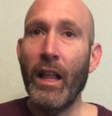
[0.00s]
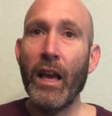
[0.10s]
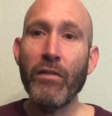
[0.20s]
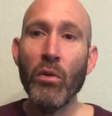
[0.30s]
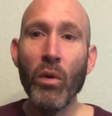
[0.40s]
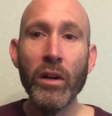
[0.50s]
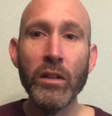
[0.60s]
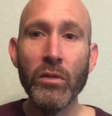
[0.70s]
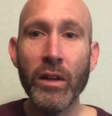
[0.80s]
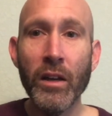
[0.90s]
If you want to
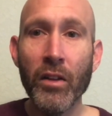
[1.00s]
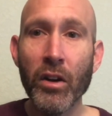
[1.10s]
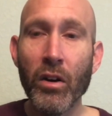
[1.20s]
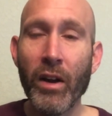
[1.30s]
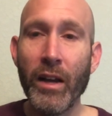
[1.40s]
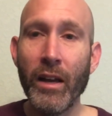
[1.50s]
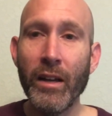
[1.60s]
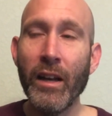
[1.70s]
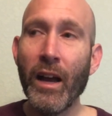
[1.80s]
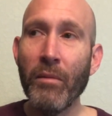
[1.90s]
do another green,
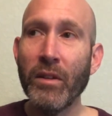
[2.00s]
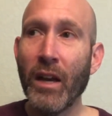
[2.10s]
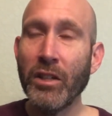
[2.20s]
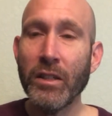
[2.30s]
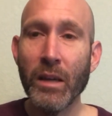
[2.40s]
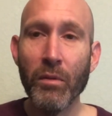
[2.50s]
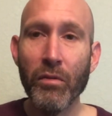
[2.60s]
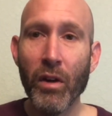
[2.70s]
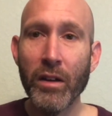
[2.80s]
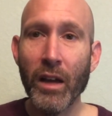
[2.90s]
and I should say
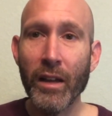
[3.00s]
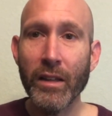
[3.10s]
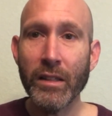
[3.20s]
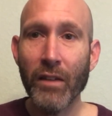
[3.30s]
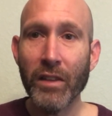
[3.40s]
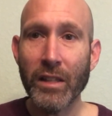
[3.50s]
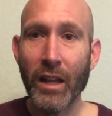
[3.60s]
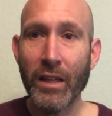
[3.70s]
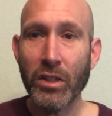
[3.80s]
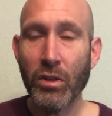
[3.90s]
before I list off these
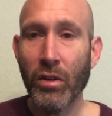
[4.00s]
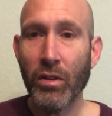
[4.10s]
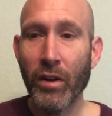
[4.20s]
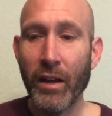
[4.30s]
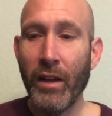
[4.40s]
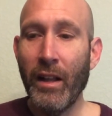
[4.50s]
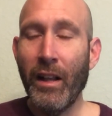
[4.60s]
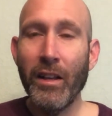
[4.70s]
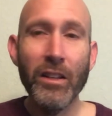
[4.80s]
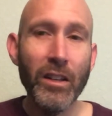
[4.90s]
last two or three,
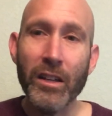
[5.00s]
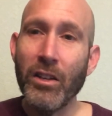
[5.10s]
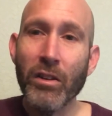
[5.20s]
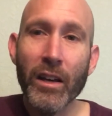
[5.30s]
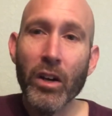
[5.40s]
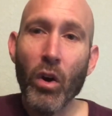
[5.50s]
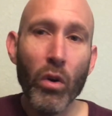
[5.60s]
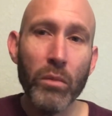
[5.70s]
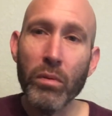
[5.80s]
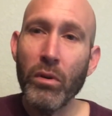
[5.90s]
look, you could
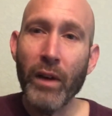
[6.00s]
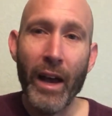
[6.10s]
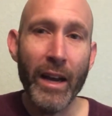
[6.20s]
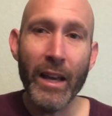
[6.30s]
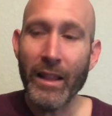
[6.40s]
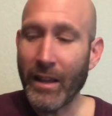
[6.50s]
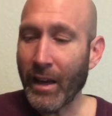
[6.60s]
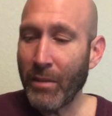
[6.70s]
cold brew anything.